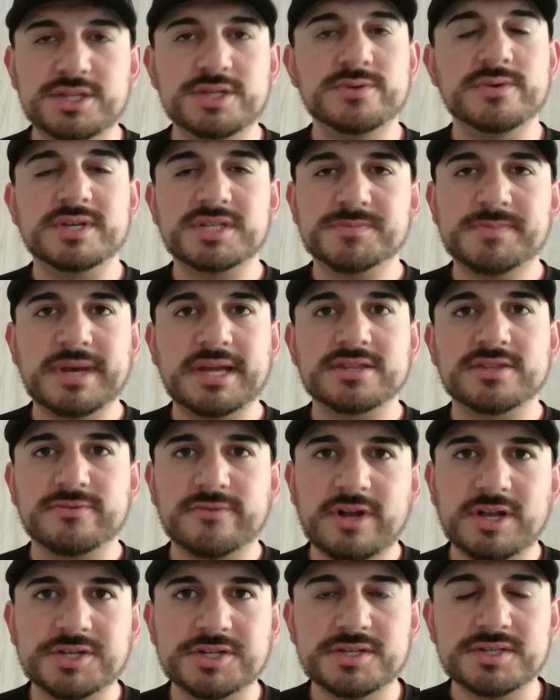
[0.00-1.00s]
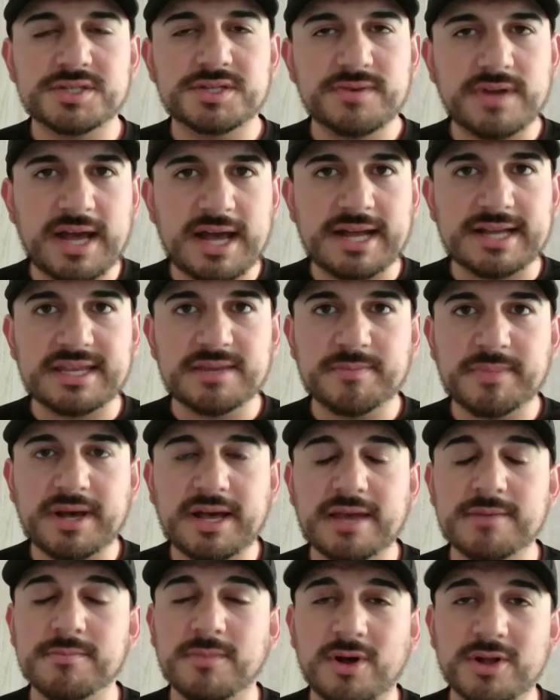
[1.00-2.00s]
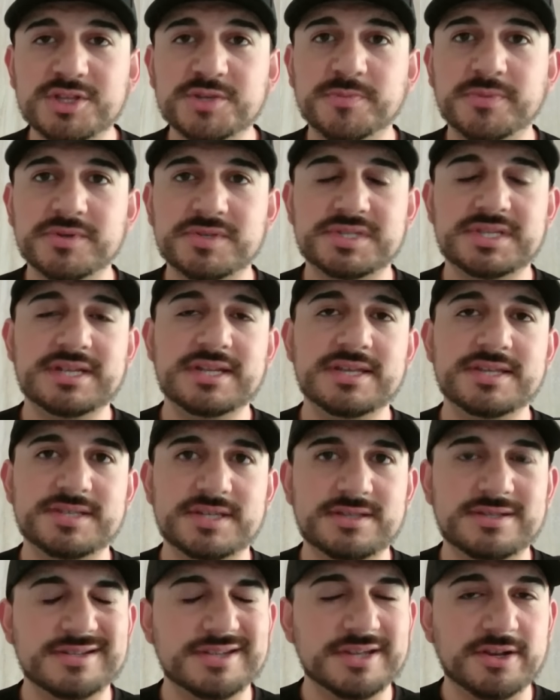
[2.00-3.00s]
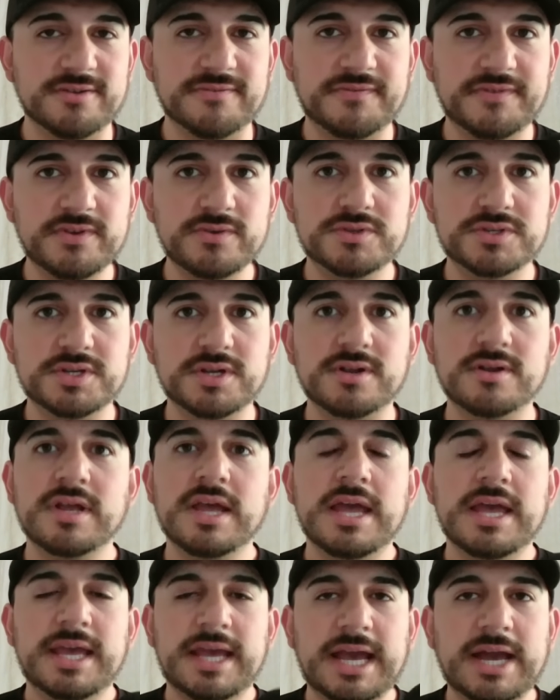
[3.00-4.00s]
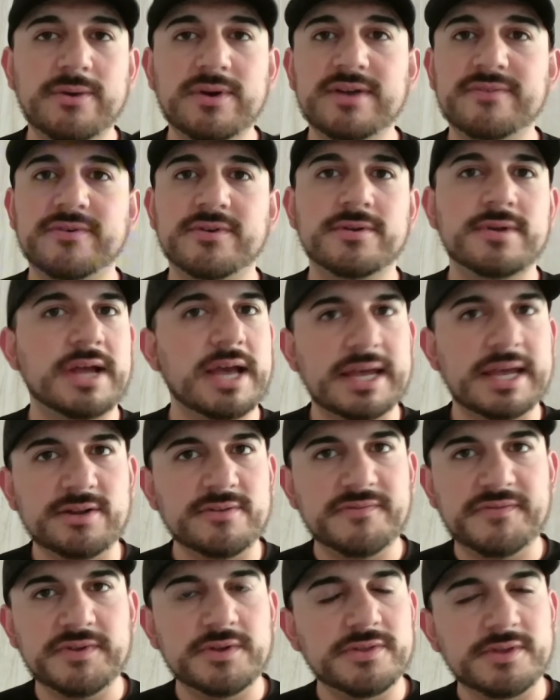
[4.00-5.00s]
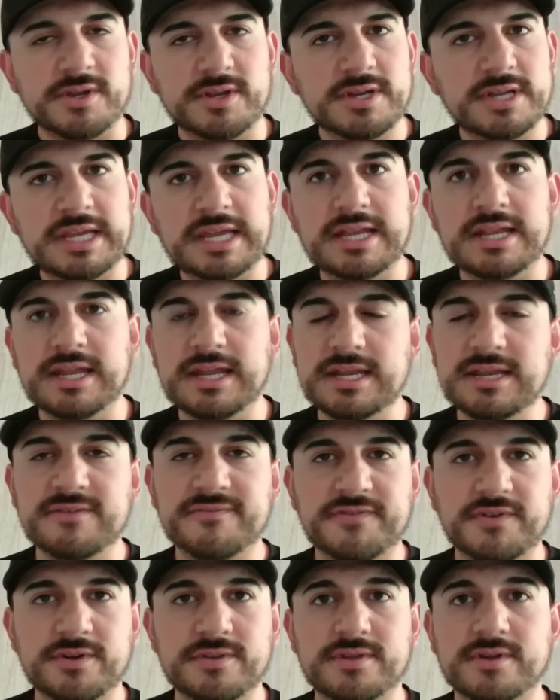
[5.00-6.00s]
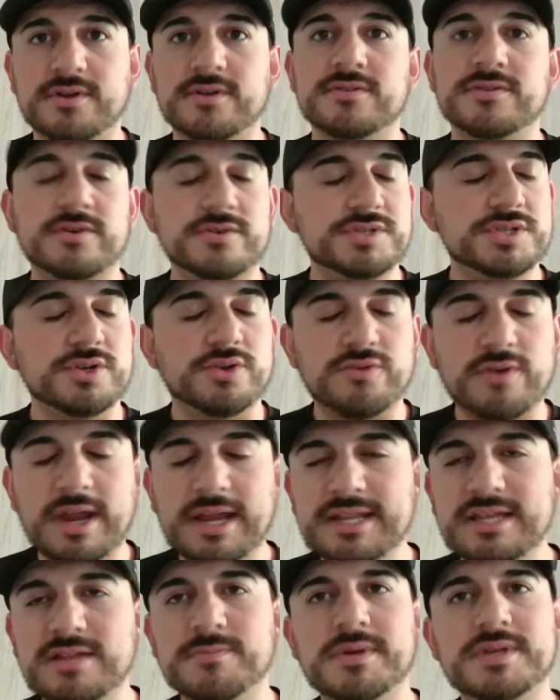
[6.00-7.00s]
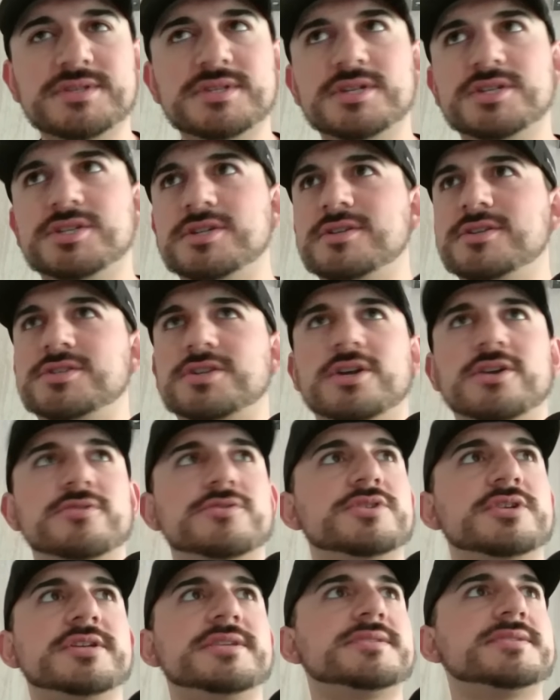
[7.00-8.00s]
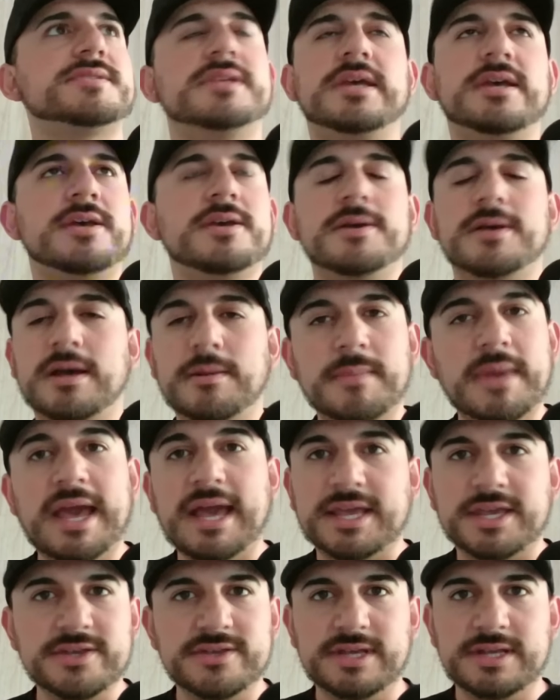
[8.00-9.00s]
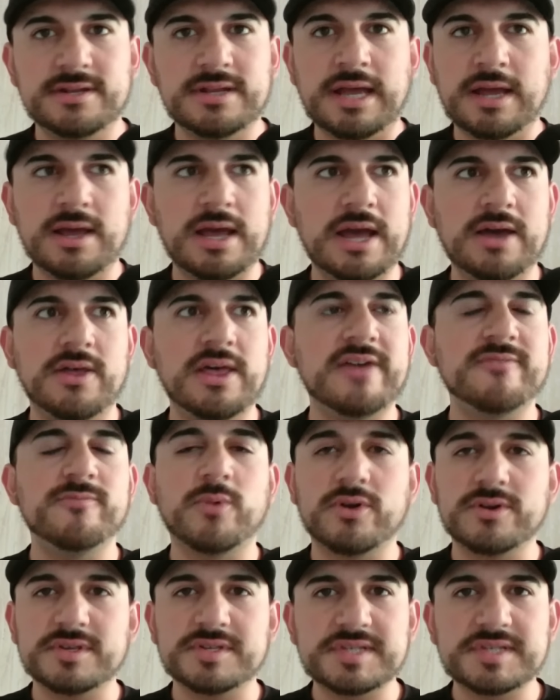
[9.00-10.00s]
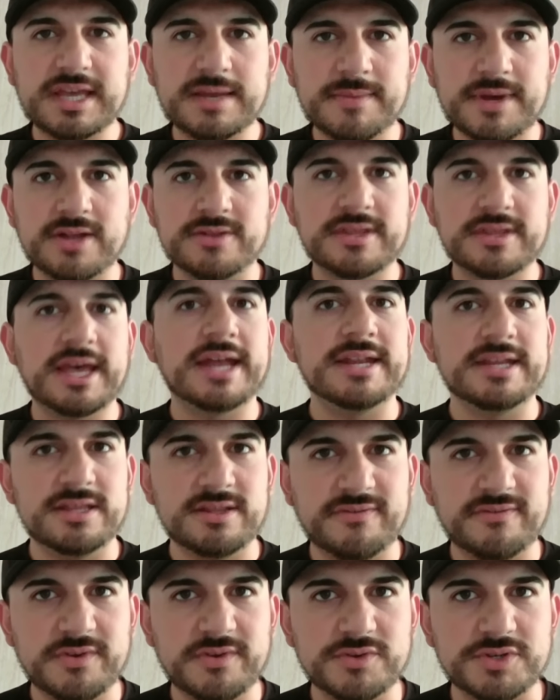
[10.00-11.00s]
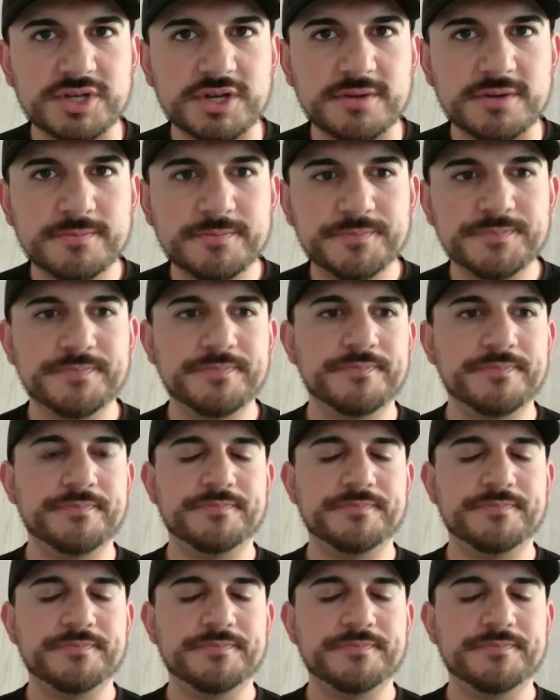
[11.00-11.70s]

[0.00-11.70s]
I do expect the Russians to occupy multiple cities in the near future. However, I don't feel they're going to get any further. Those Ukrainian positions are just immaculate. I'll have more to say about that in the future.